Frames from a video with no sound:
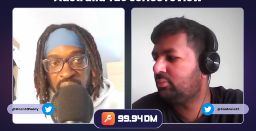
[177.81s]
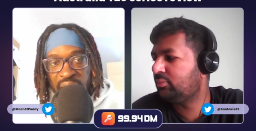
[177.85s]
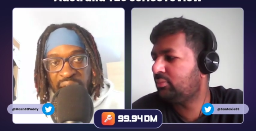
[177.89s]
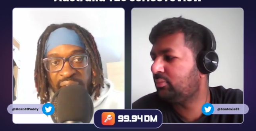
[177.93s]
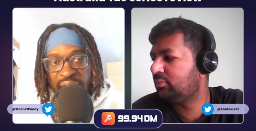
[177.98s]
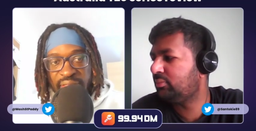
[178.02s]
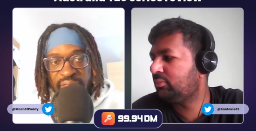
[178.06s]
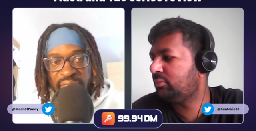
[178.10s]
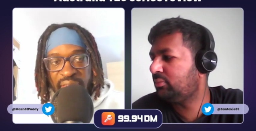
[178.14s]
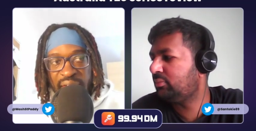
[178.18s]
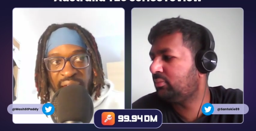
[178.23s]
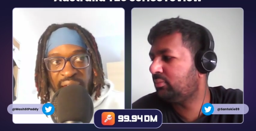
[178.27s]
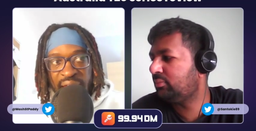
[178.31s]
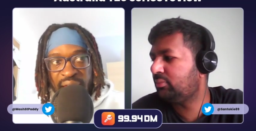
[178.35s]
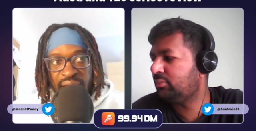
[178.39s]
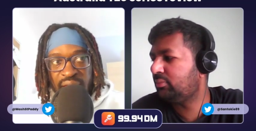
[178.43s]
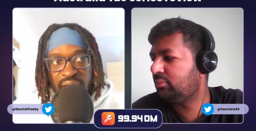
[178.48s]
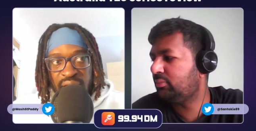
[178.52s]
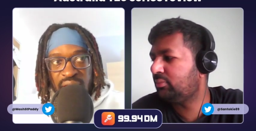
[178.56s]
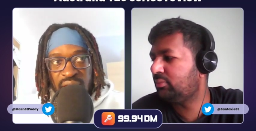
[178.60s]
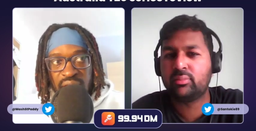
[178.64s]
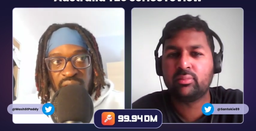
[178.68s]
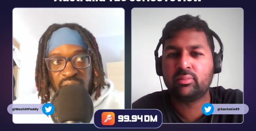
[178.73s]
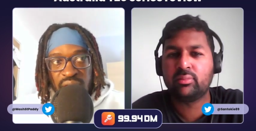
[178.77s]
Speaker 1: and that
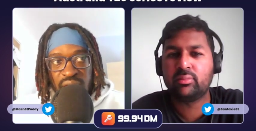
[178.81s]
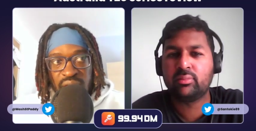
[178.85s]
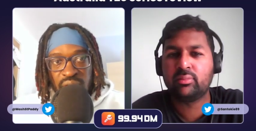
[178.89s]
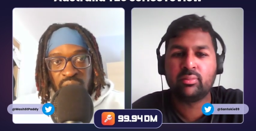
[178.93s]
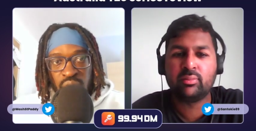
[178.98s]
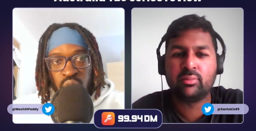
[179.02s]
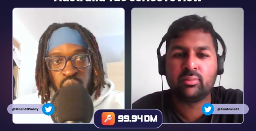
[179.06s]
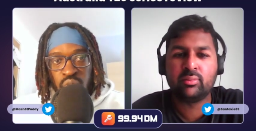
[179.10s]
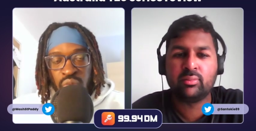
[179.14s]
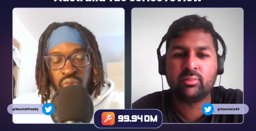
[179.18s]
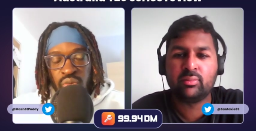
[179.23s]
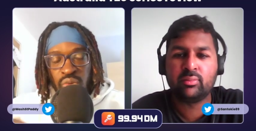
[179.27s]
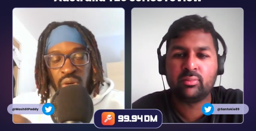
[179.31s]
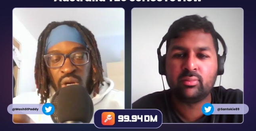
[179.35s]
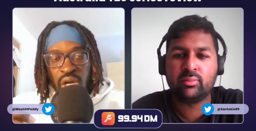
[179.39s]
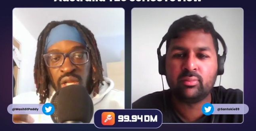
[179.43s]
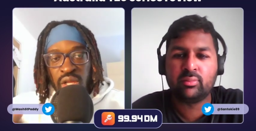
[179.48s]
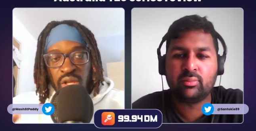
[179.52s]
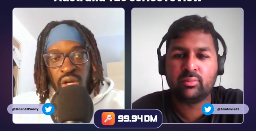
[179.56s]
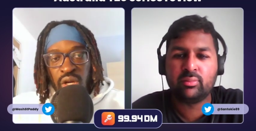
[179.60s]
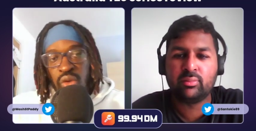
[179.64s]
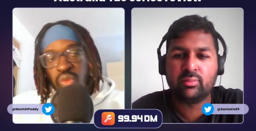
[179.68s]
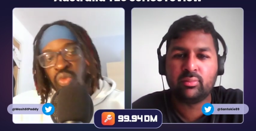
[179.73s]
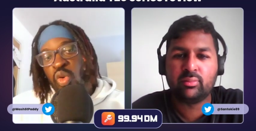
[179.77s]
a
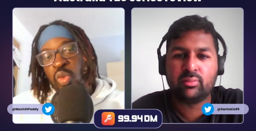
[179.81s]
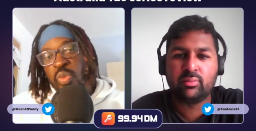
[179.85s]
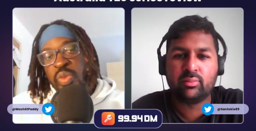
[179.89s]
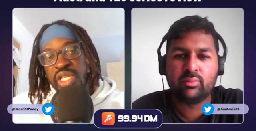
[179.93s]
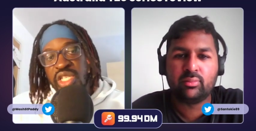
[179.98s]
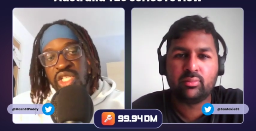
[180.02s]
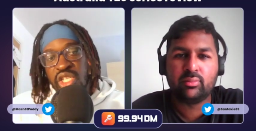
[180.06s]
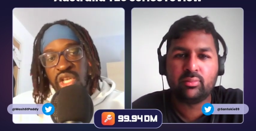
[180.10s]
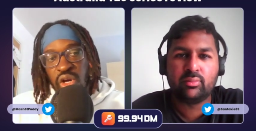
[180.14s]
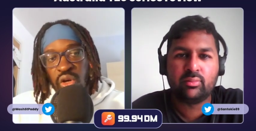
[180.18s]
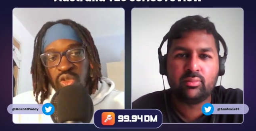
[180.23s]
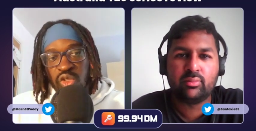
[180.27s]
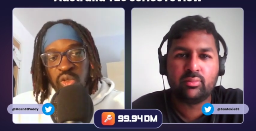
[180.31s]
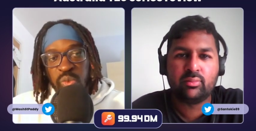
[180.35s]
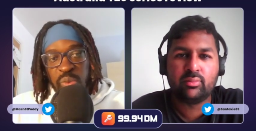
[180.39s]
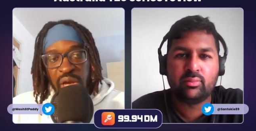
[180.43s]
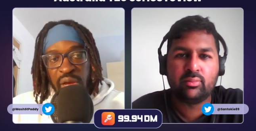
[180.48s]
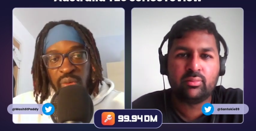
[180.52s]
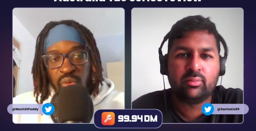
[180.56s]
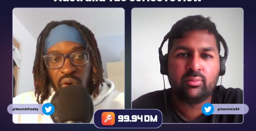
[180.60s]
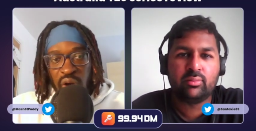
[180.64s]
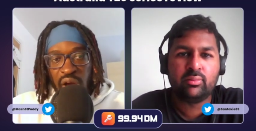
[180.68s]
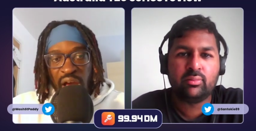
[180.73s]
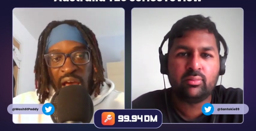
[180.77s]
lot will be told
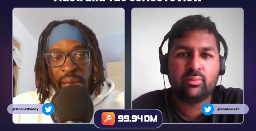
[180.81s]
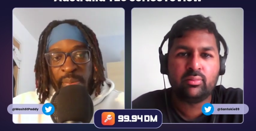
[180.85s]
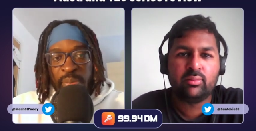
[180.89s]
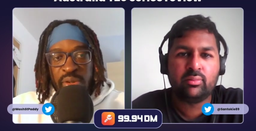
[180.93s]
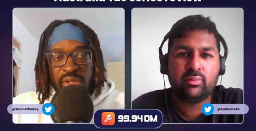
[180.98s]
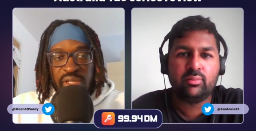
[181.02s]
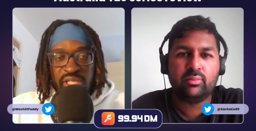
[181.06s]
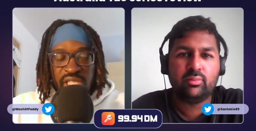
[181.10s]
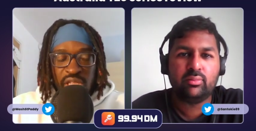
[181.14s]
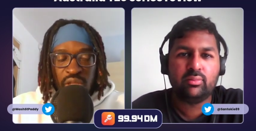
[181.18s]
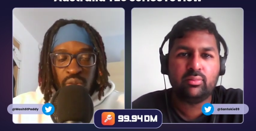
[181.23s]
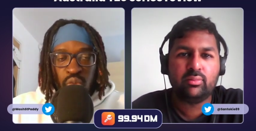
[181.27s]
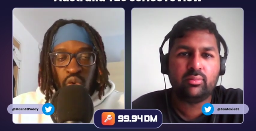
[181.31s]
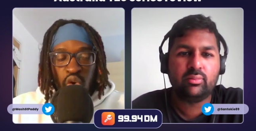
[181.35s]
by what happens in the